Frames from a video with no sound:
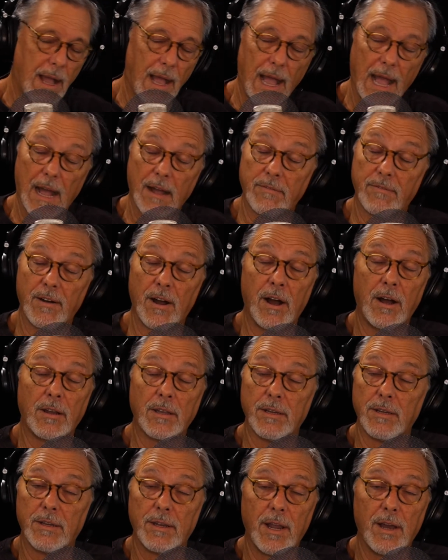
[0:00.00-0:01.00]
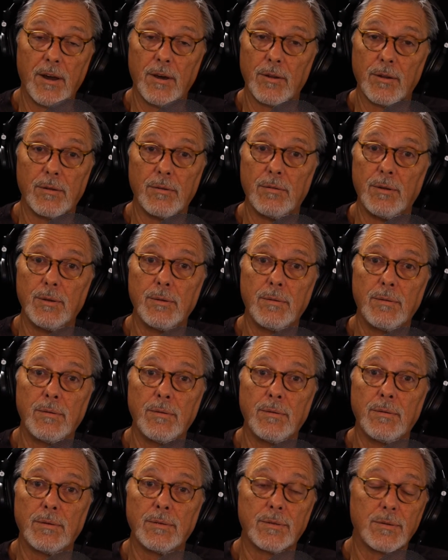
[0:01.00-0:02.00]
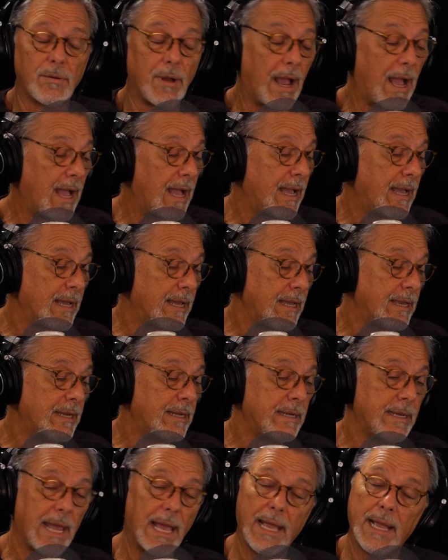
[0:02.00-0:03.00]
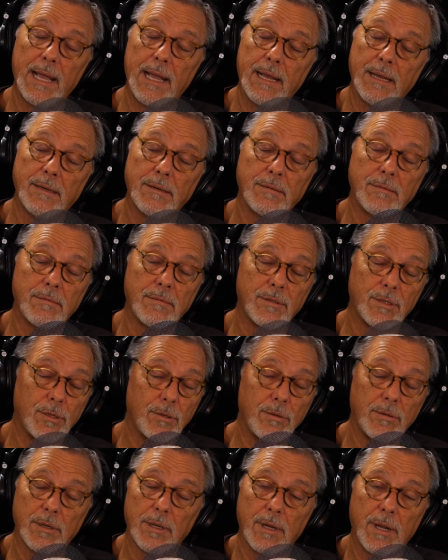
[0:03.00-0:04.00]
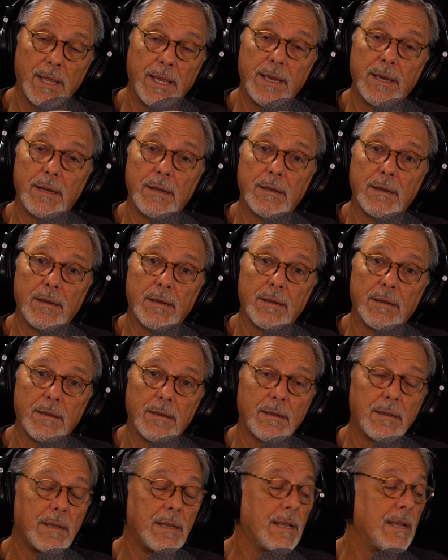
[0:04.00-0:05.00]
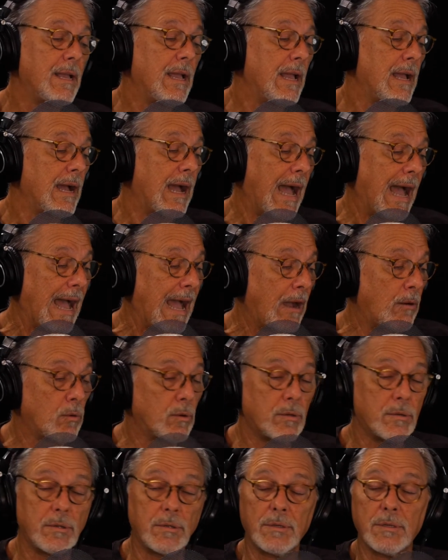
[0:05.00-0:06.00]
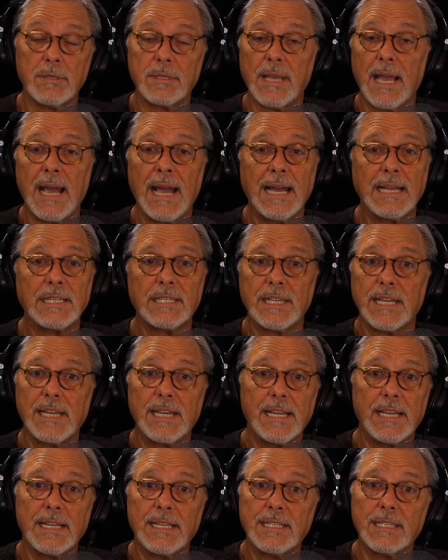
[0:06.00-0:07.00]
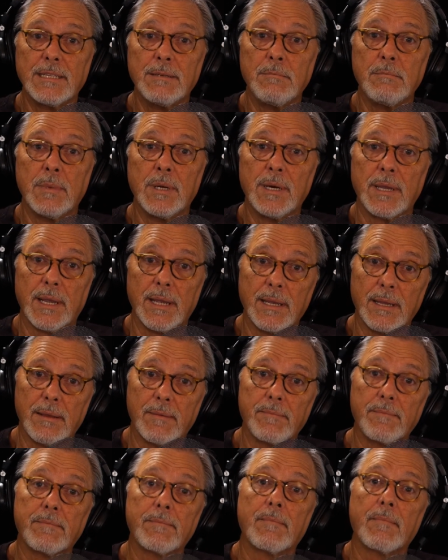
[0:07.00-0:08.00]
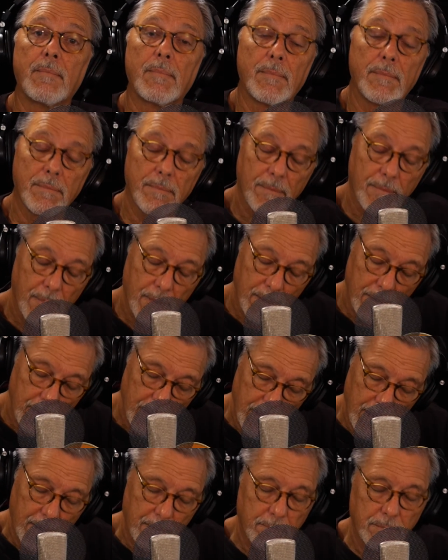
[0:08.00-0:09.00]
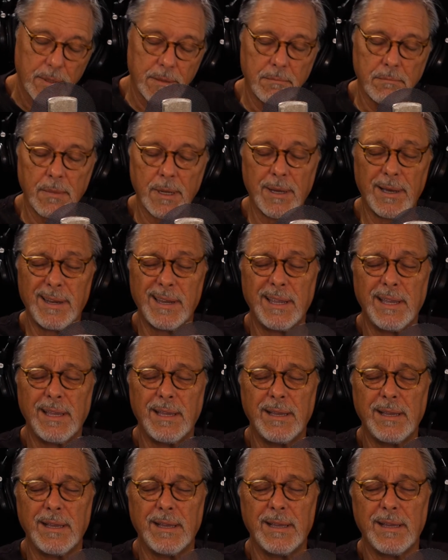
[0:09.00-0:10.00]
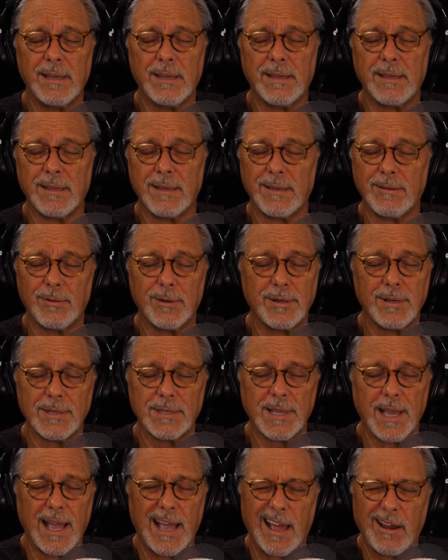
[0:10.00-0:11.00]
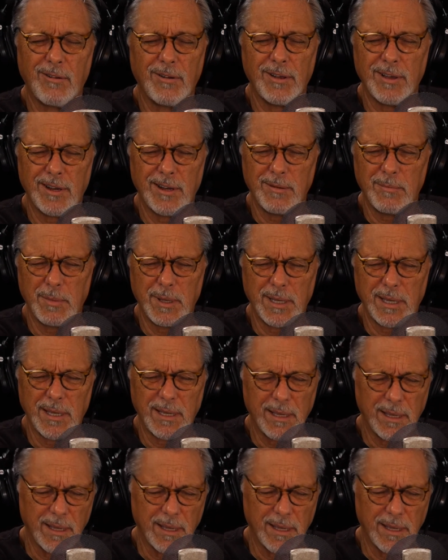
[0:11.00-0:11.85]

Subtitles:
I followed all the rules right down to the letter. I was out chasing money, but money was outrunning me.